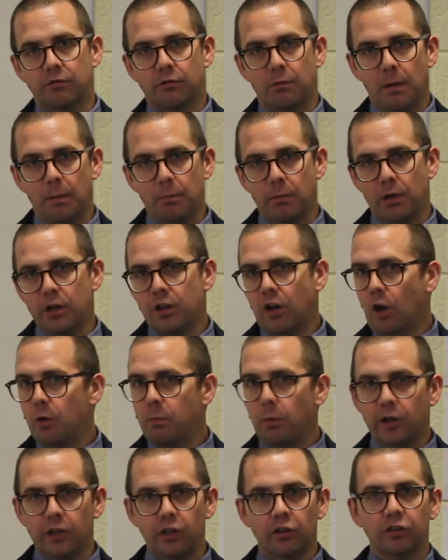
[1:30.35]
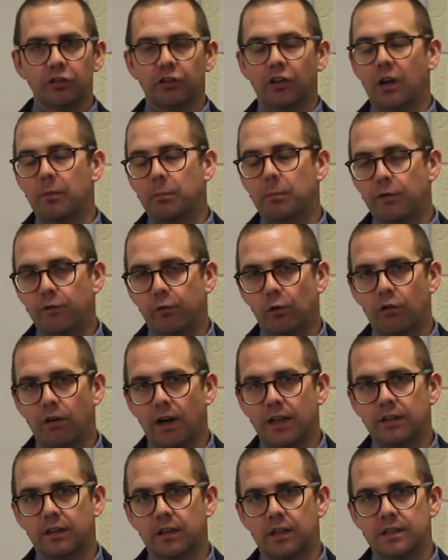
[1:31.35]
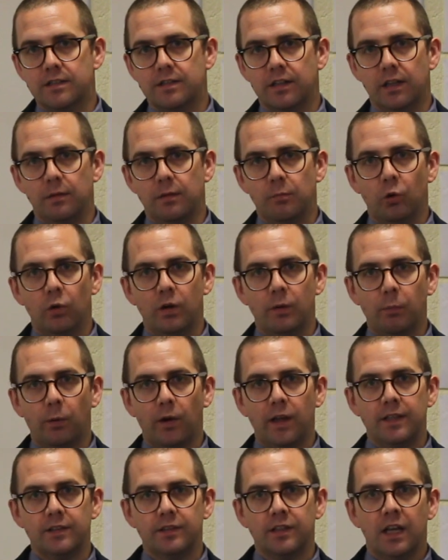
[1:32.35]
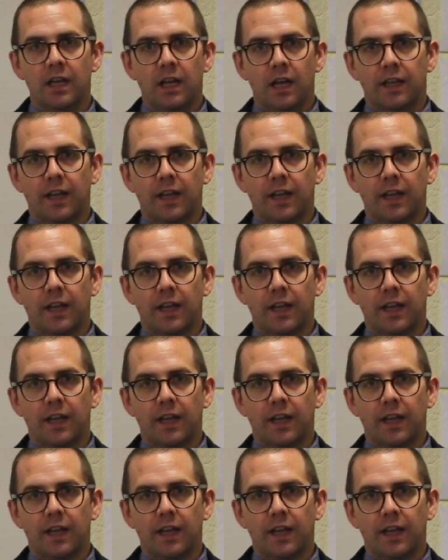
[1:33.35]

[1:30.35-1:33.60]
Remember, nobody on site before 8:30 in the morning, please.